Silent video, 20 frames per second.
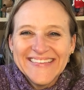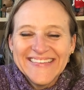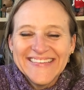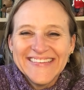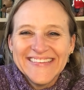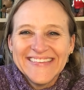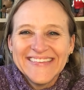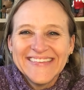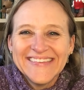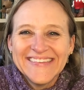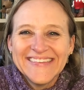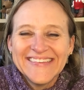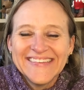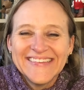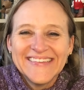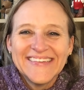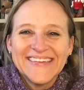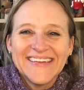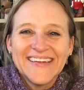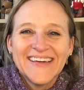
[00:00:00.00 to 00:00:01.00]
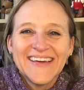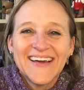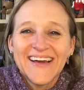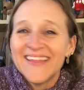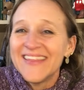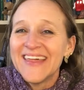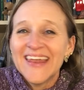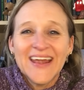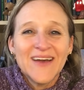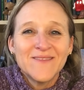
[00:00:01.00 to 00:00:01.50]

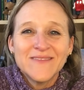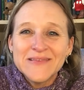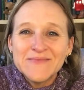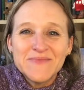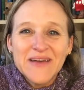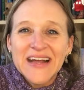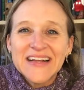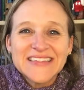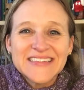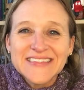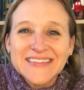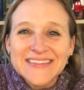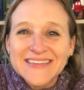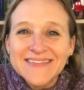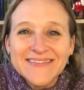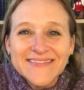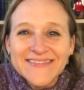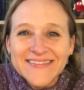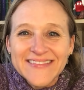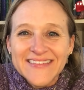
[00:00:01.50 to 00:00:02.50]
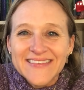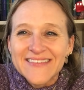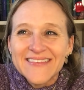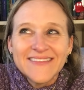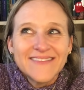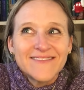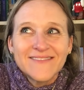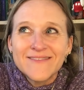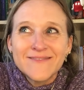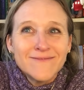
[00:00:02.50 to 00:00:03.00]
and then I went back to school
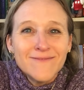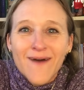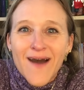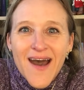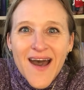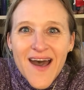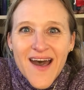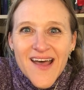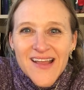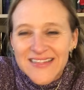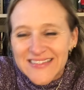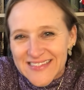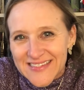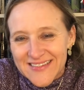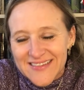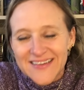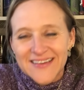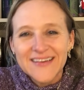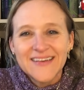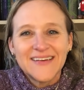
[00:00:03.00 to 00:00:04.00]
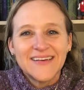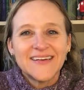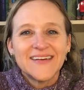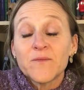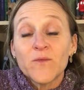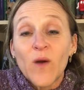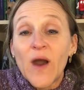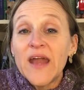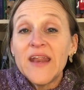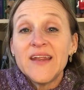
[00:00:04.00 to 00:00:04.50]
what
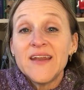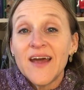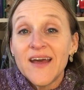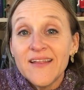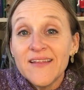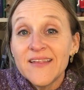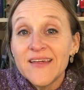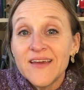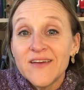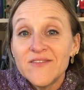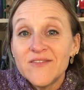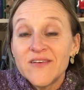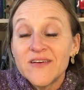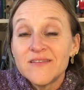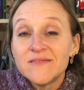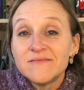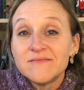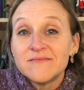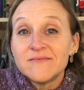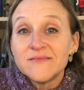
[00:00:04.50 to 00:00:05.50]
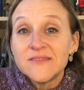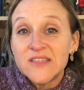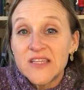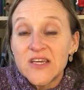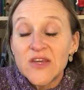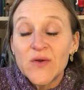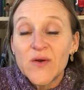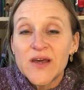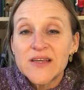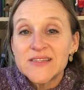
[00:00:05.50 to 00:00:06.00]
why did I leave
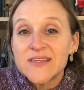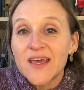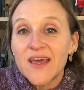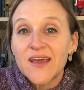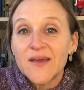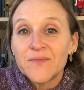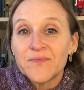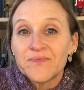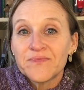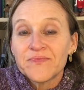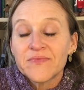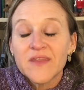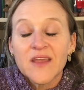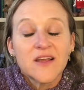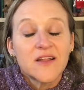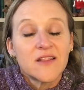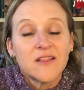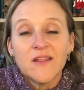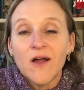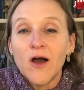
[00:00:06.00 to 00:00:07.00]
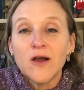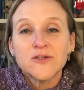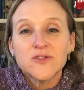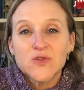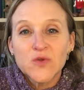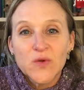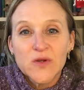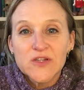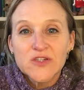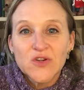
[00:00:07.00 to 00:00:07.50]
the USA long
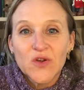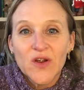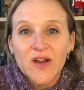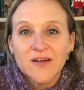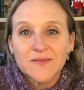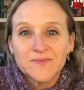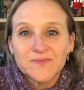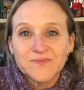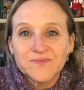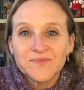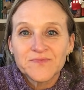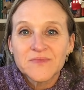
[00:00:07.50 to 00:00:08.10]
story short